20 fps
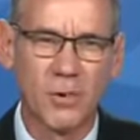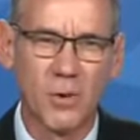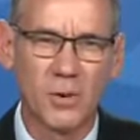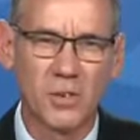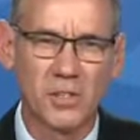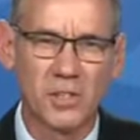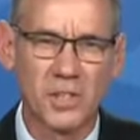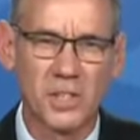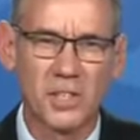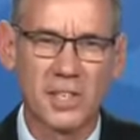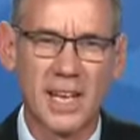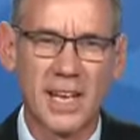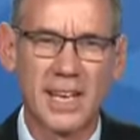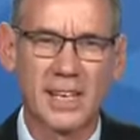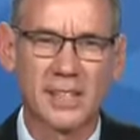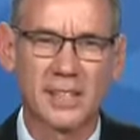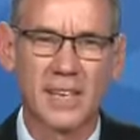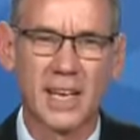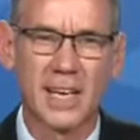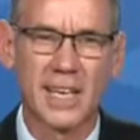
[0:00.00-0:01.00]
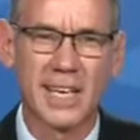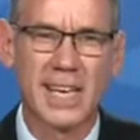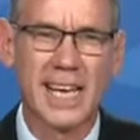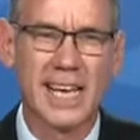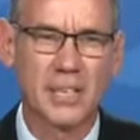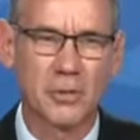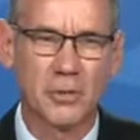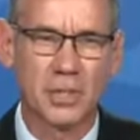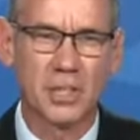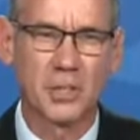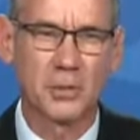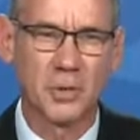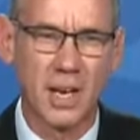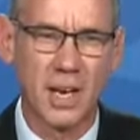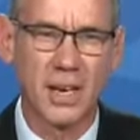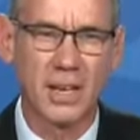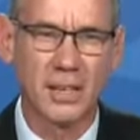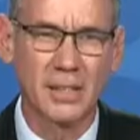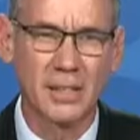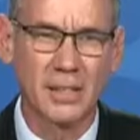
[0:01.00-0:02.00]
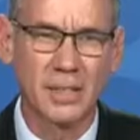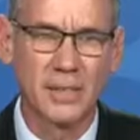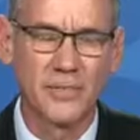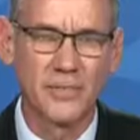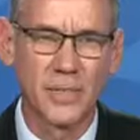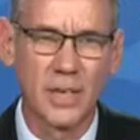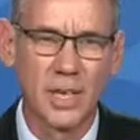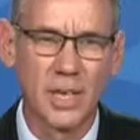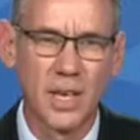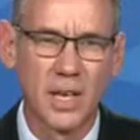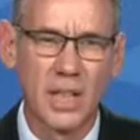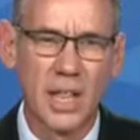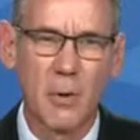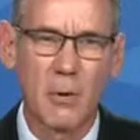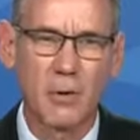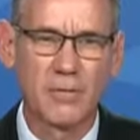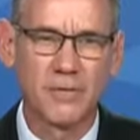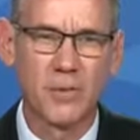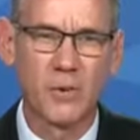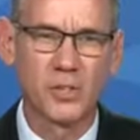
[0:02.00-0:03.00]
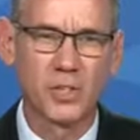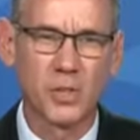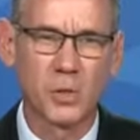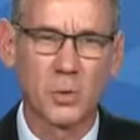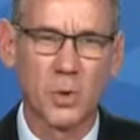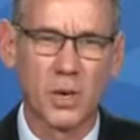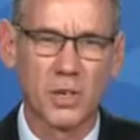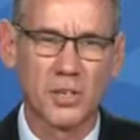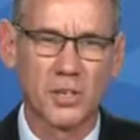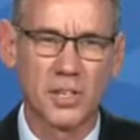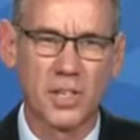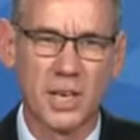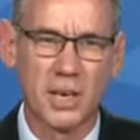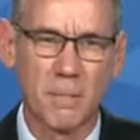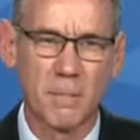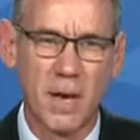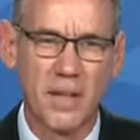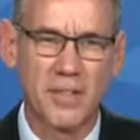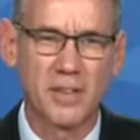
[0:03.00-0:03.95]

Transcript: forced to take psychiatric drugs. They were forced to watch their